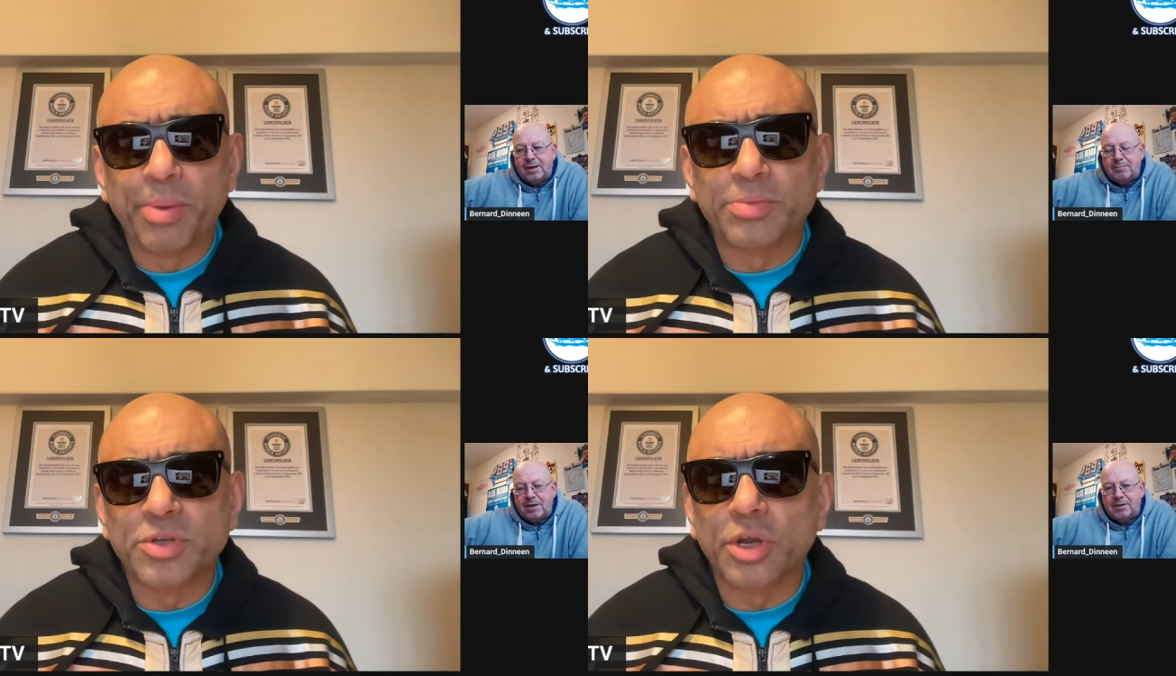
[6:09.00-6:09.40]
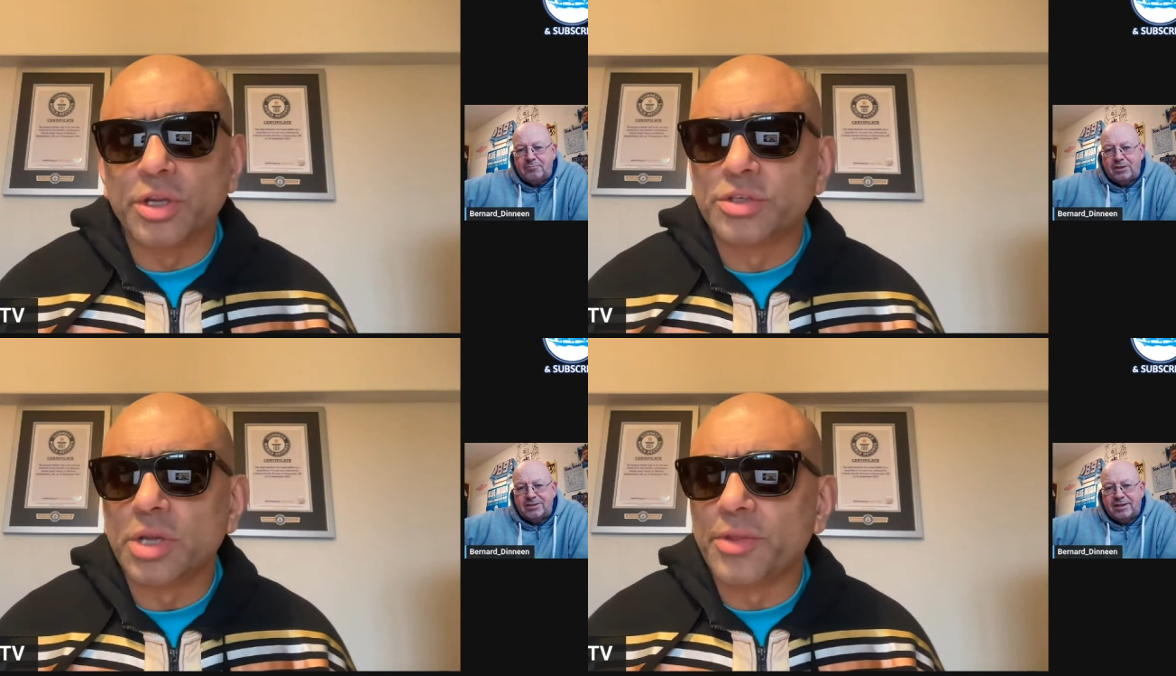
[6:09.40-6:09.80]
Speaker 1: Bob's, might got
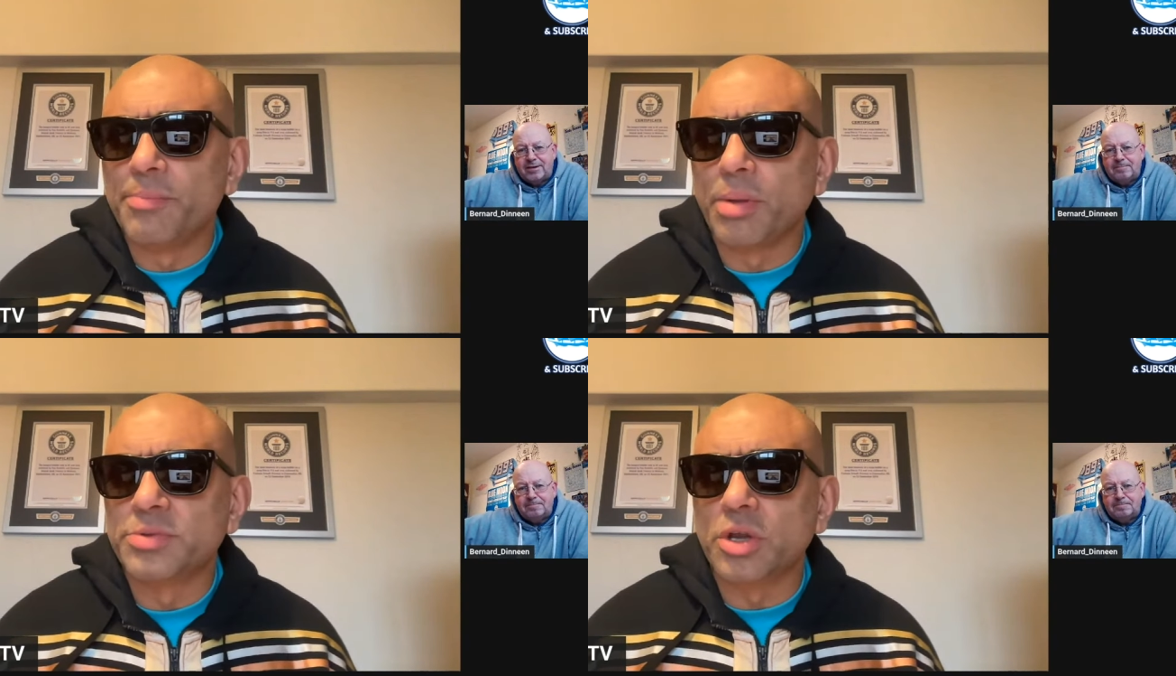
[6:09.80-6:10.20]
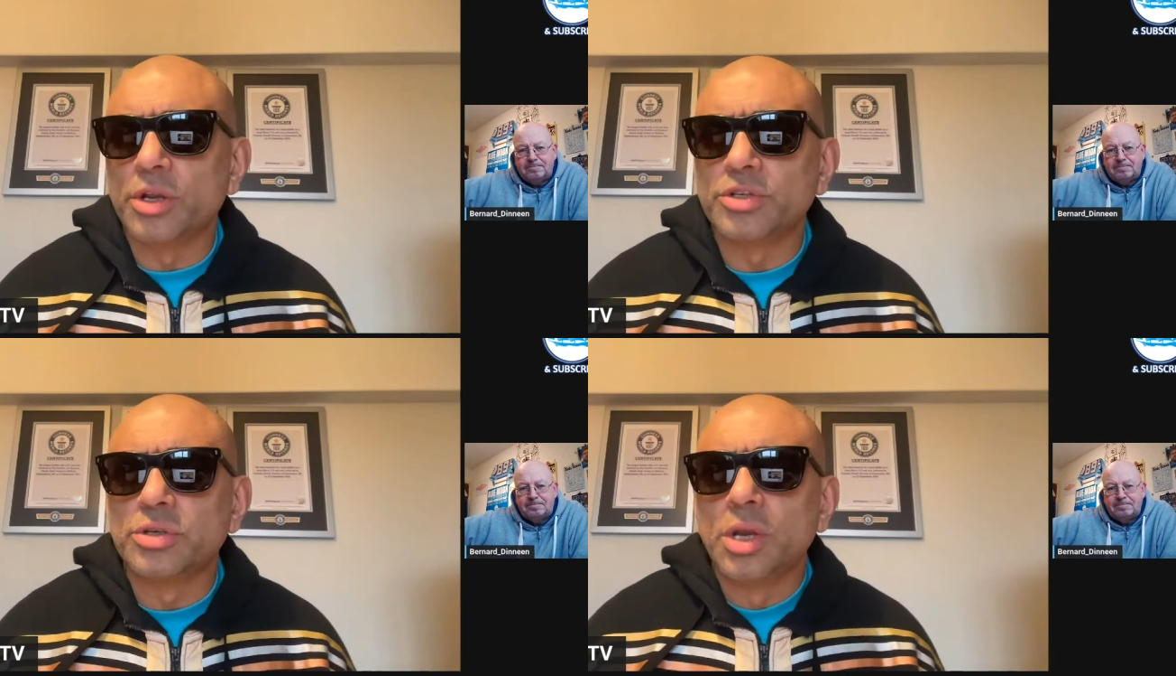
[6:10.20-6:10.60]
a, Bob's got a,
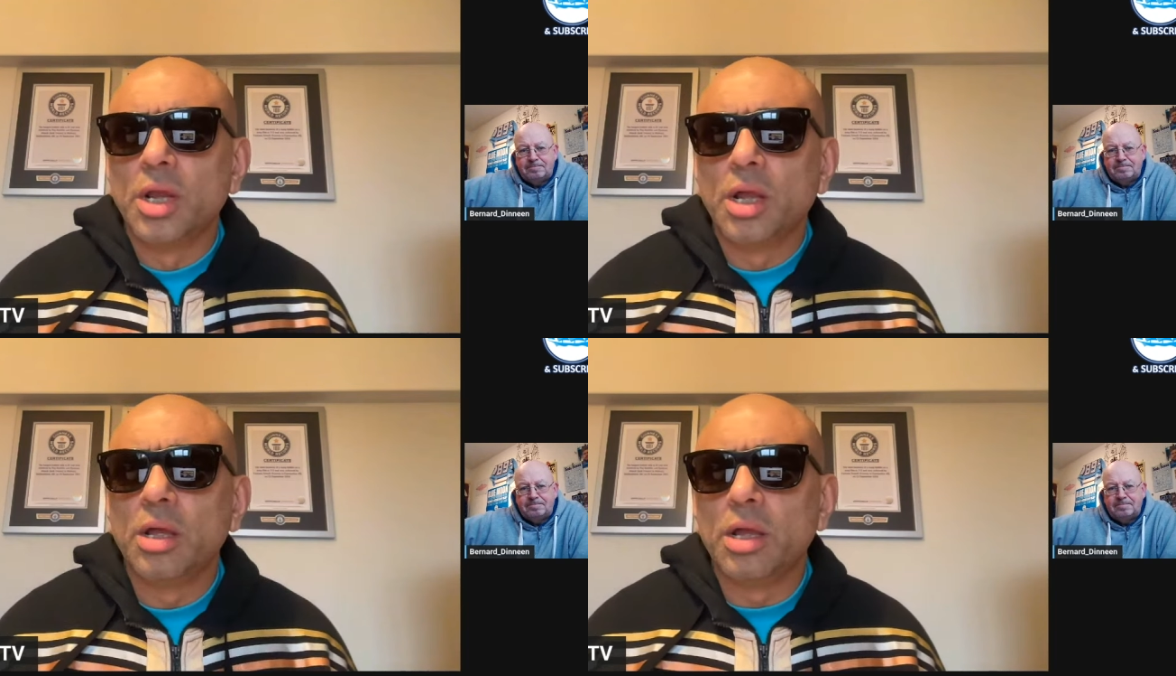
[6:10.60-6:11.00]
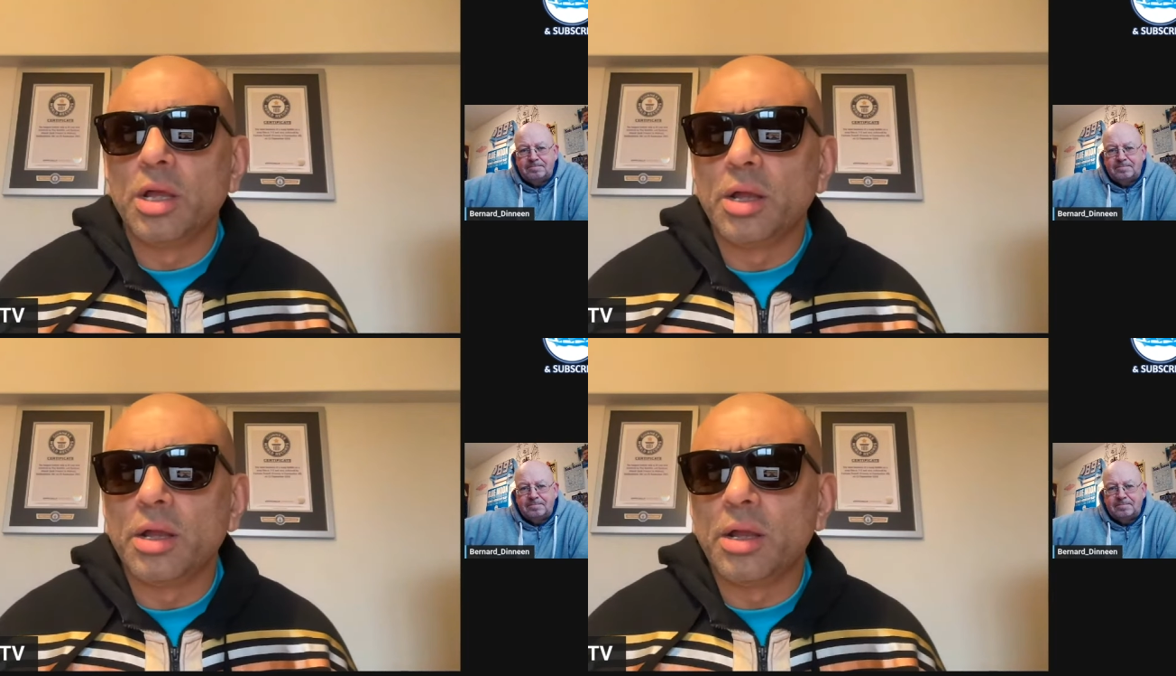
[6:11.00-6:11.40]
a, a
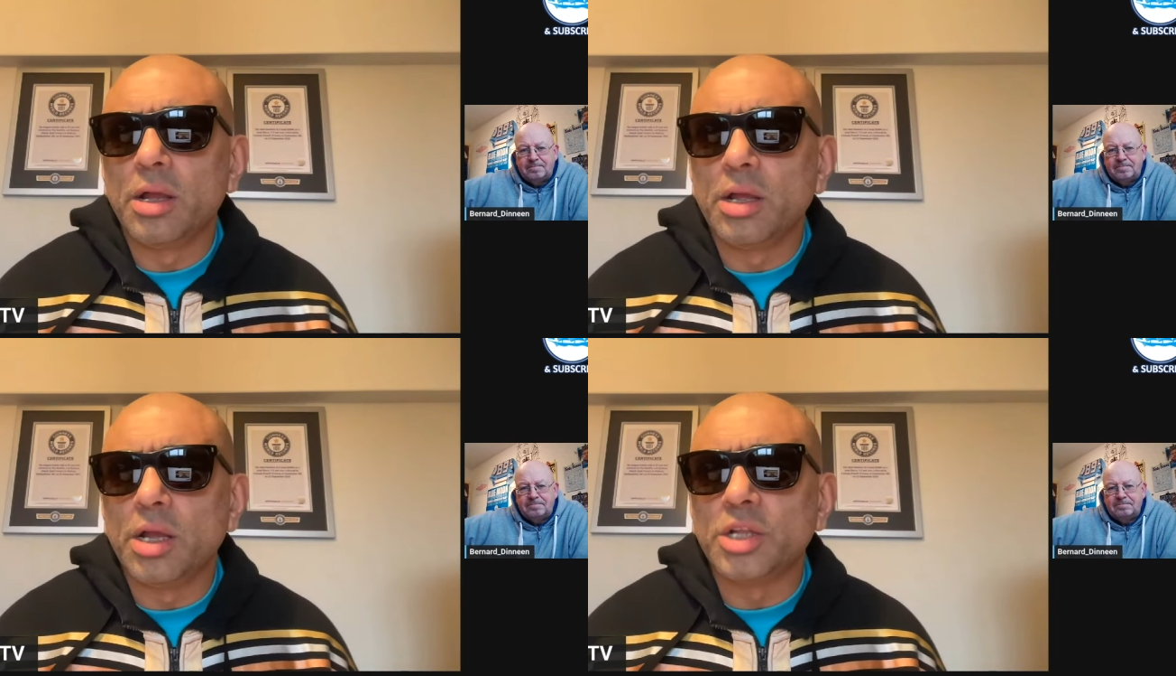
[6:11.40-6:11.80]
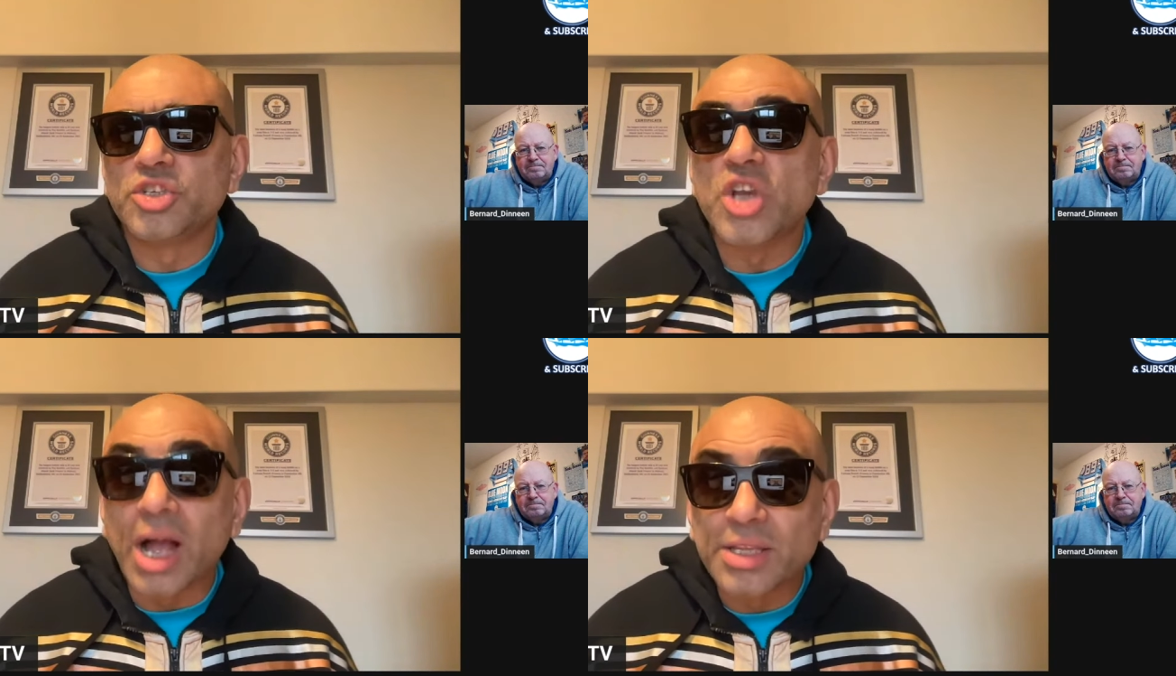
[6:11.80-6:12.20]
a
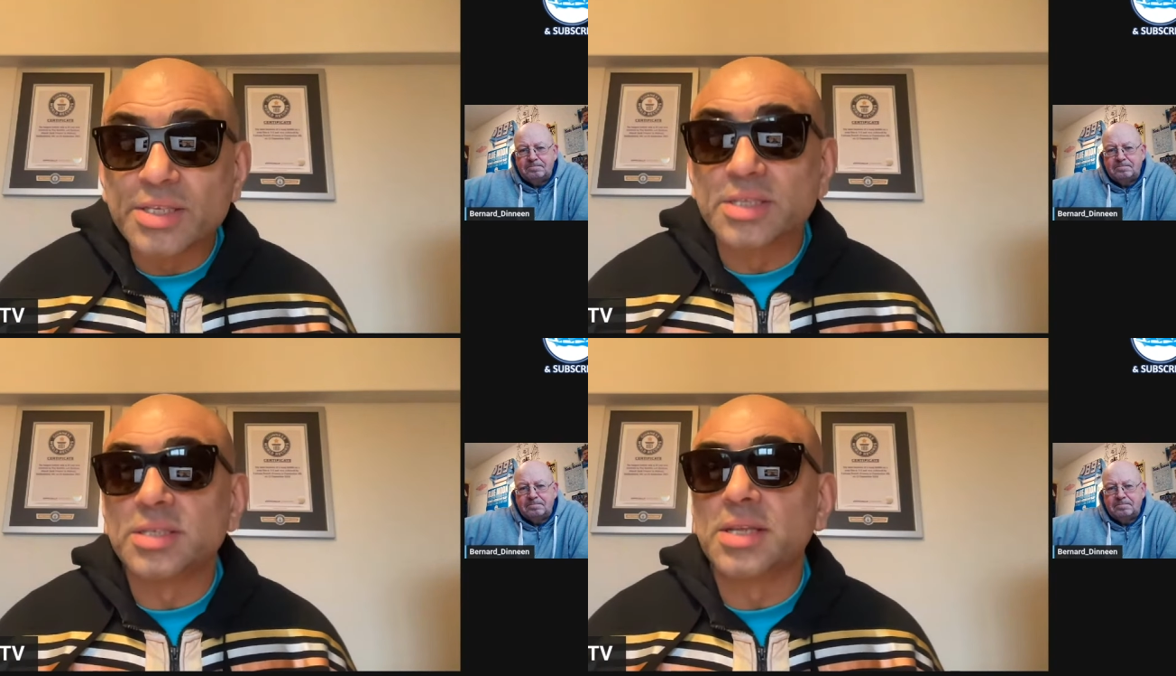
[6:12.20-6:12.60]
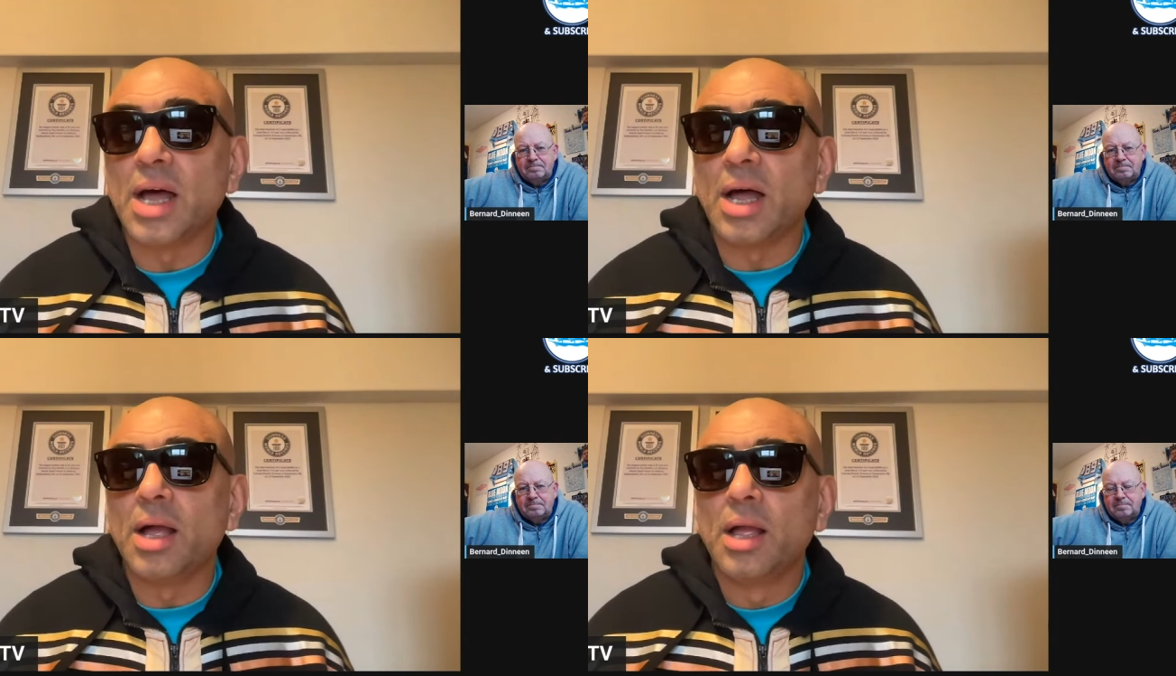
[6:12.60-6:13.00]
chance to
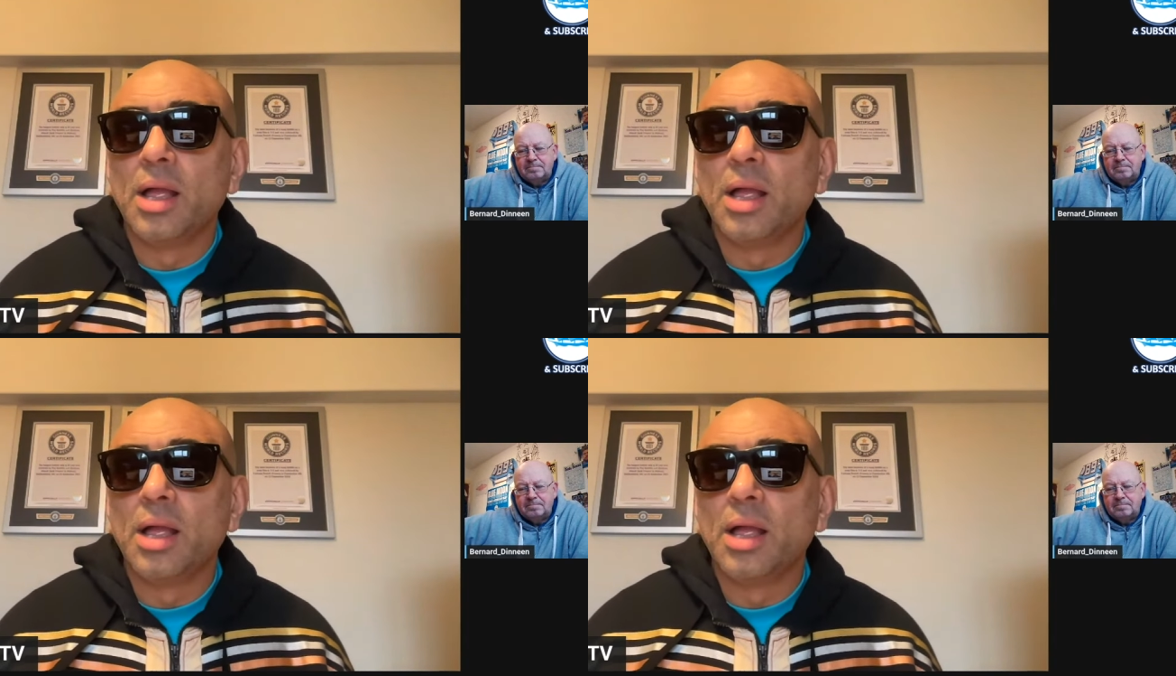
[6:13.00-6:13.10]
start.